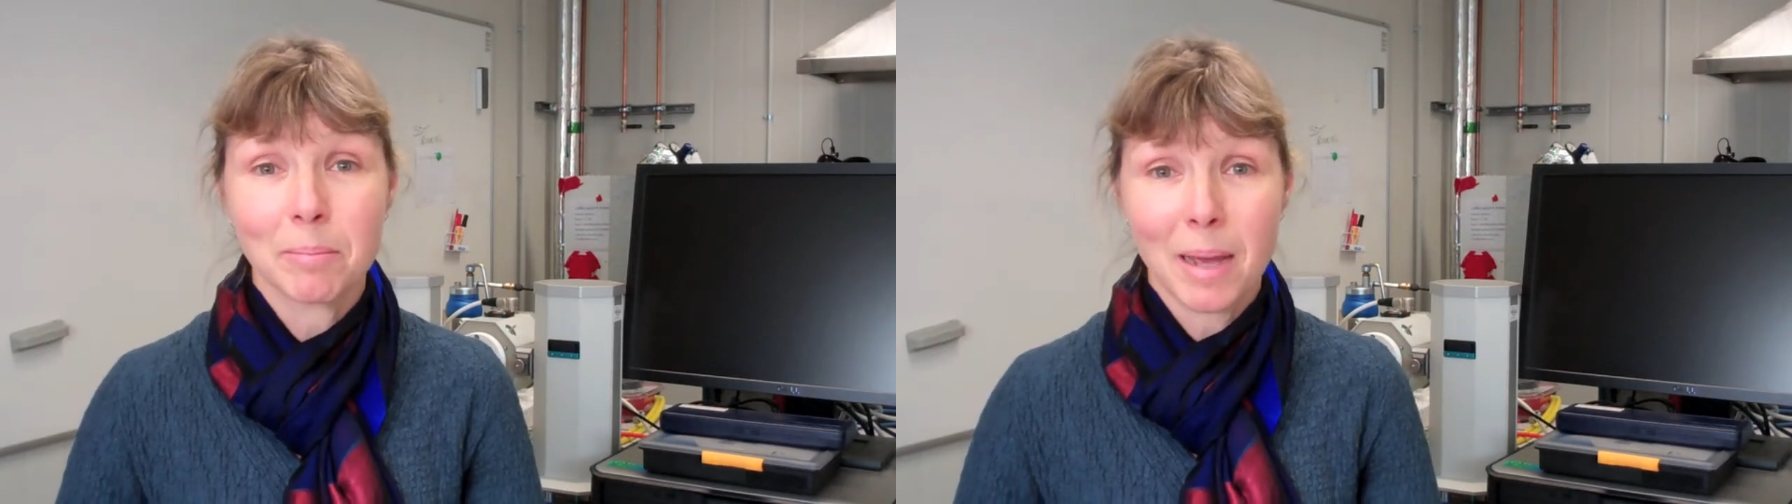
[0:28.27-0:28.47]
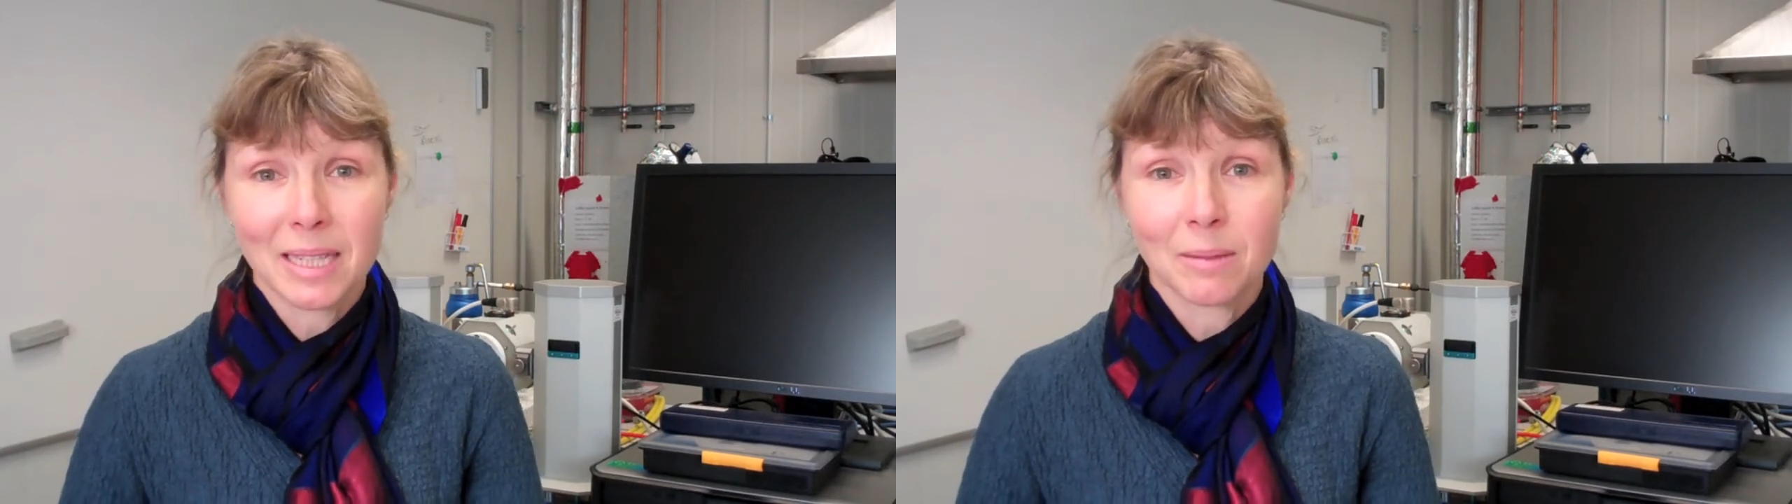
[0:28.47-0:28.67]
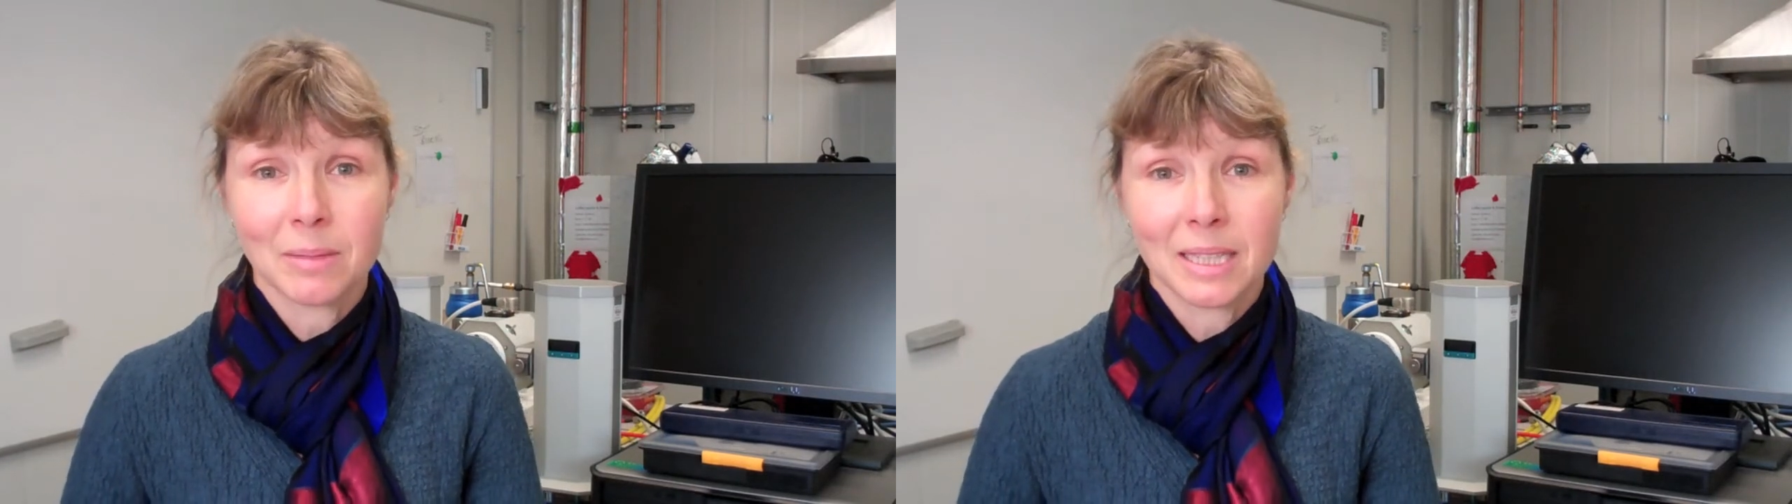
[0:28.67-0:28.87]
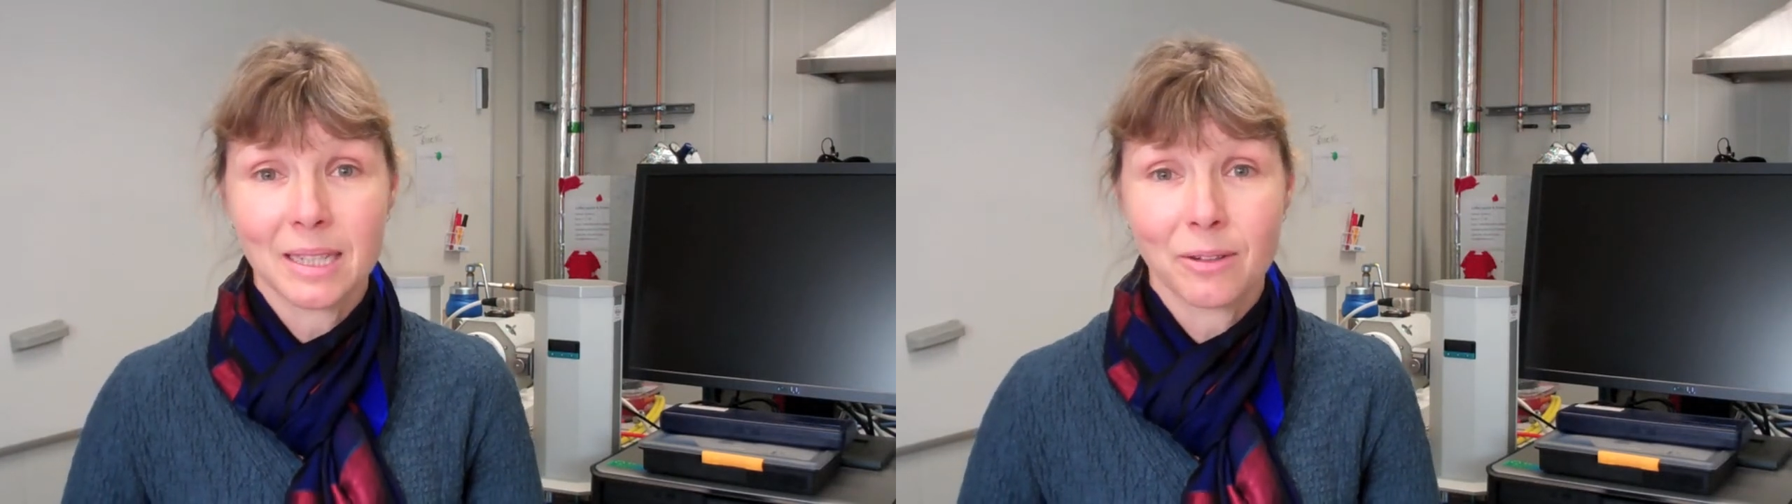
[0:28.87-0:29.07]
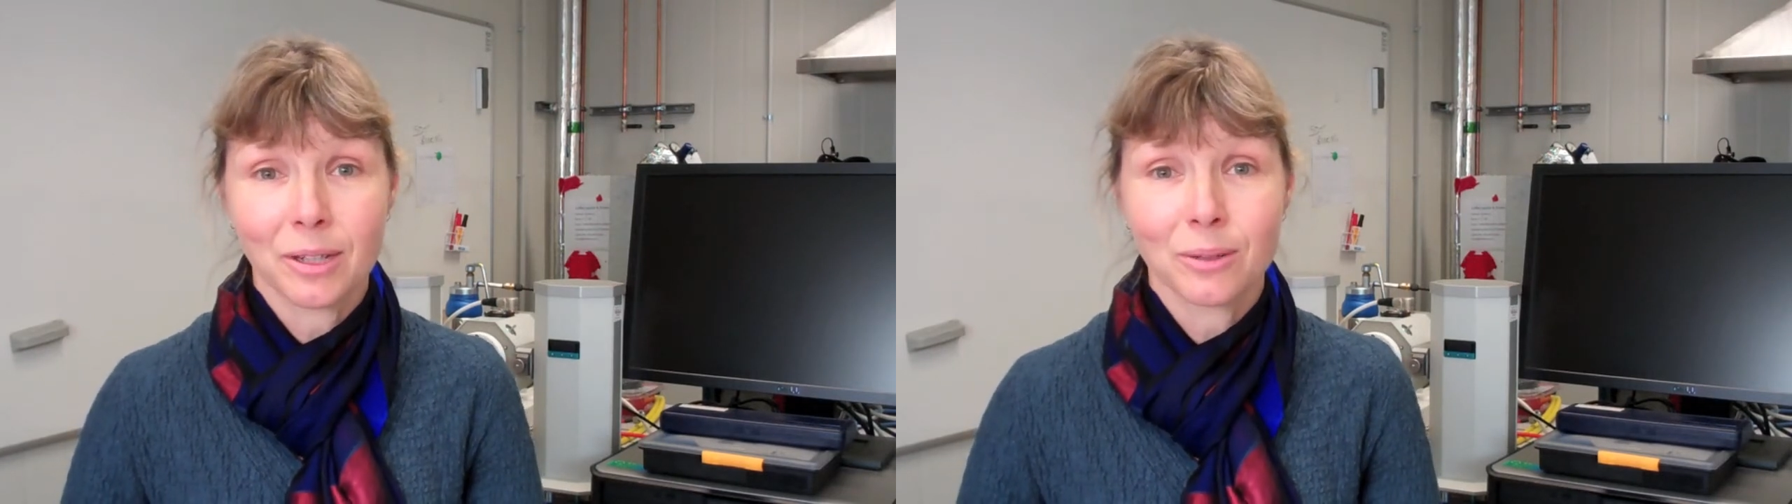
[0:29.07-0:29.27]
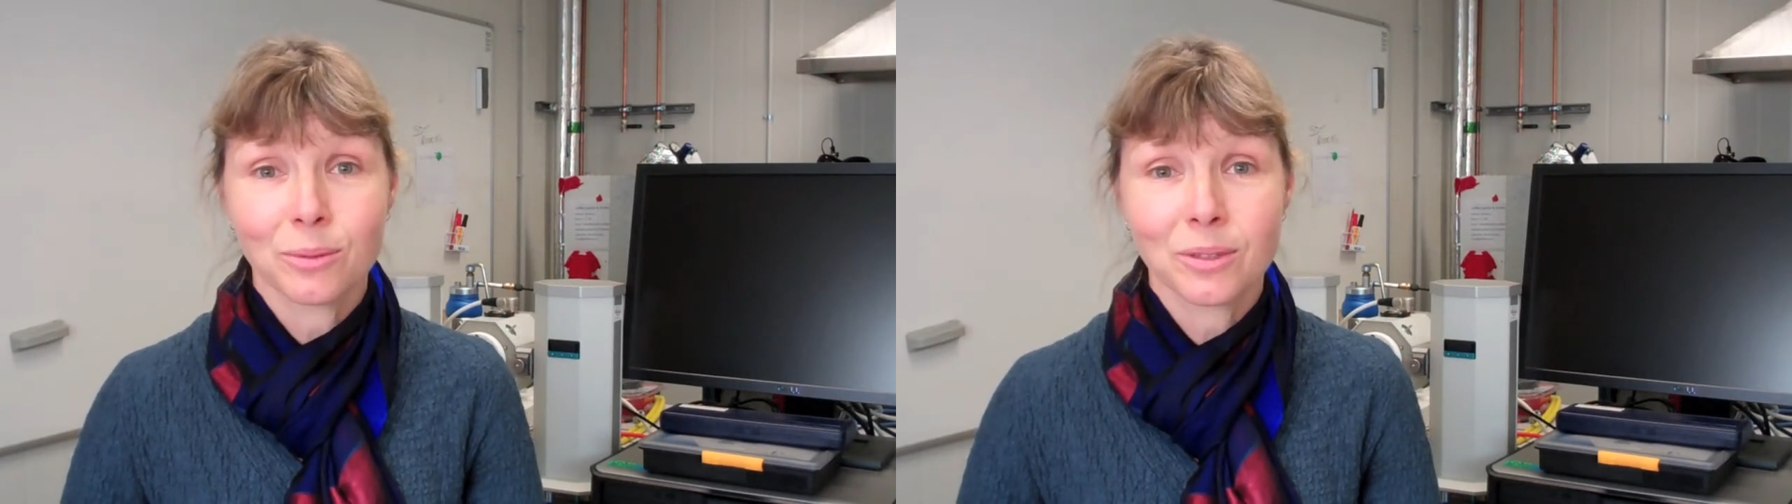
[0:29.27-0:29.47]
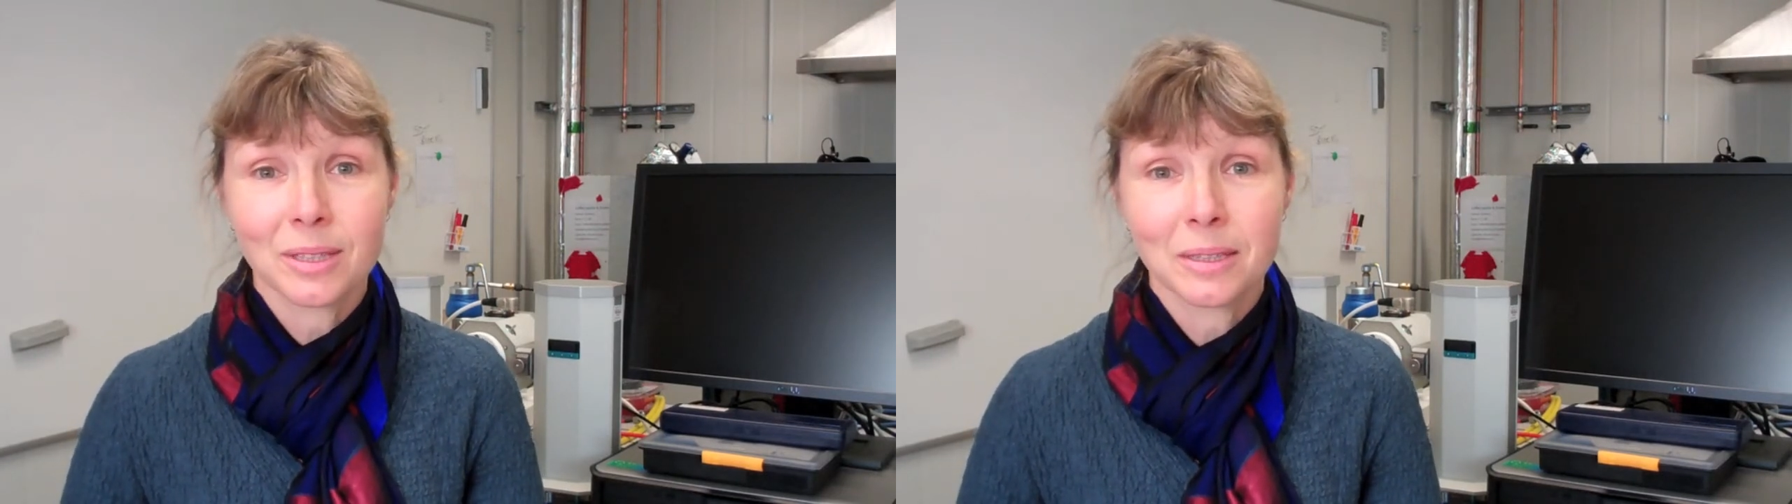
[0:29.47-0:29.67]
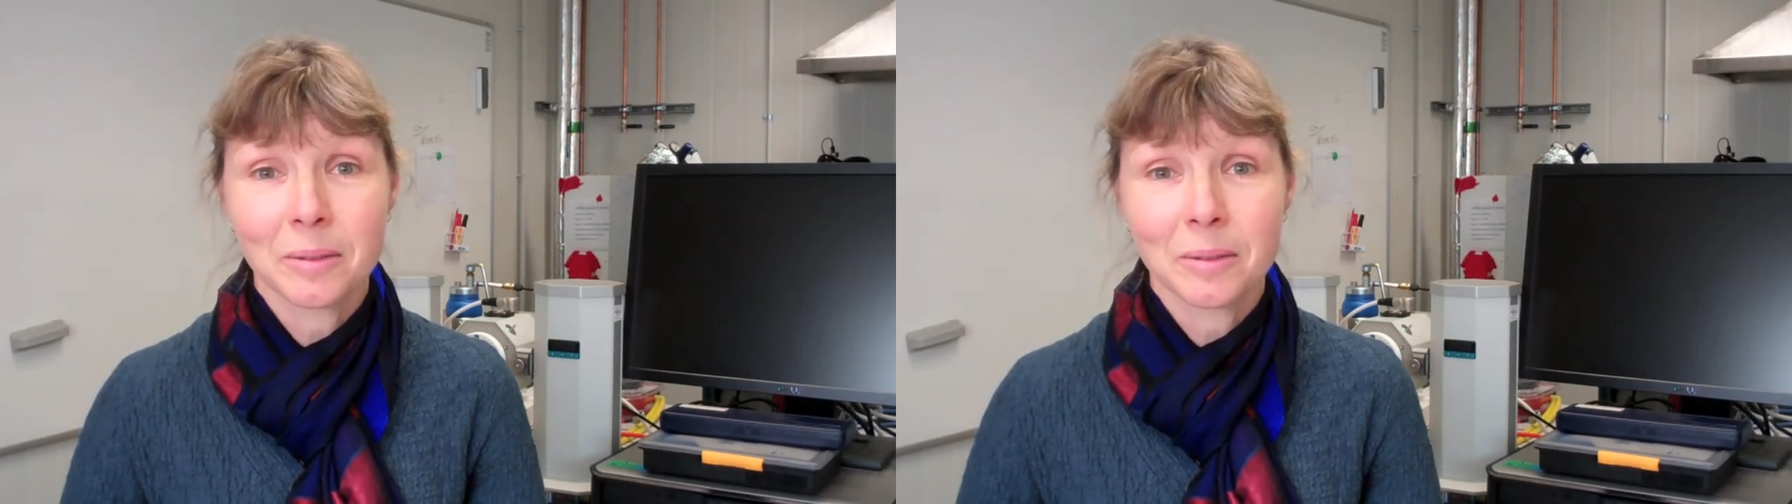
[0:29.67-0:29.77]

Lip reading: better materials.